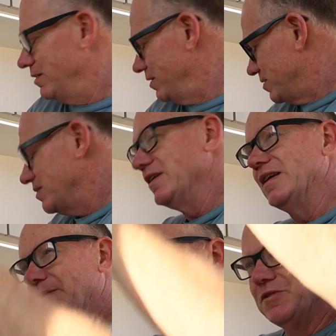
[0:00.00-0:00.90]
This is
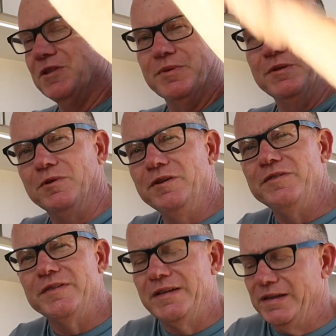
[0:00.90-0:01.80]
sitting up on top of the
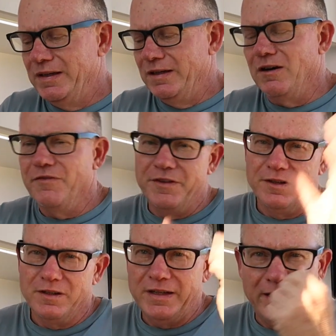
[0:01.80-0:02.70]
roof of
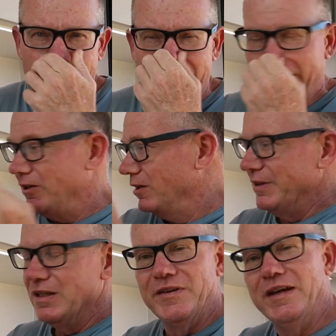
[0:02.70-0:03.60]
the car, and
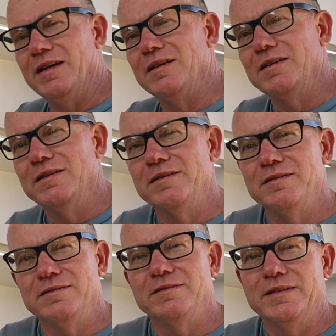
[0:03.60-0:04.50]
I'm in the van,
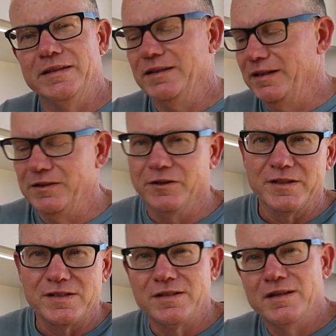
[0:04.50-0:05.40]
in the
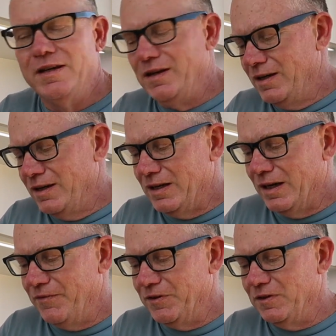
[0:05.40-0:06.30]
nice
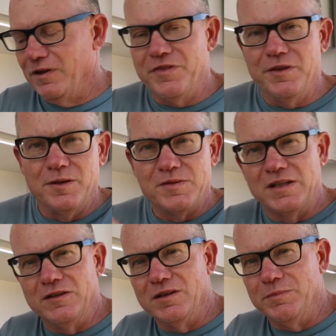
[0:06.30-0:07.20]
comfort of
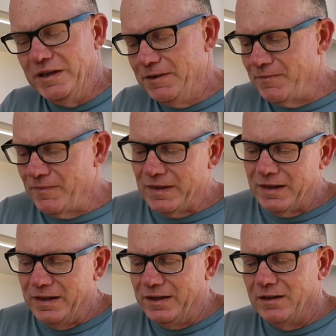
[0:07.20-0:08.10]
sitting on the bed.
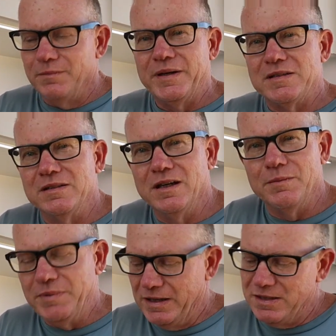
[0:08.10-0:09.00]
You know, I'm about to go
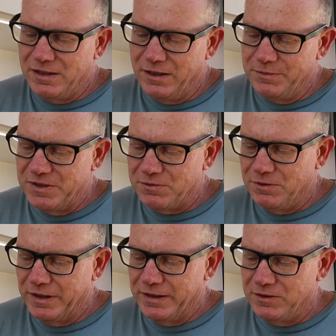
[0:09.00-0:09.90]
to bed, so I'm just
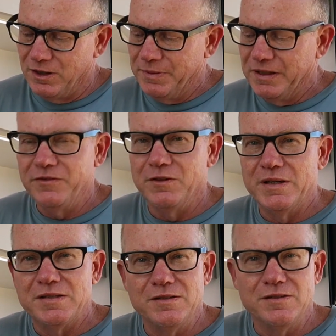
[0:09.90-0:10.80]
typing a few
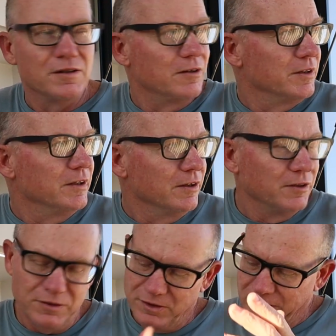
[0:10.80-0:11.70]
messages. Oh, you know,
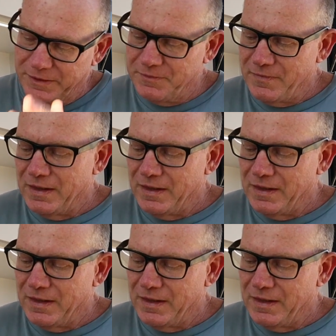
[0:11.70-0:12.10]
good night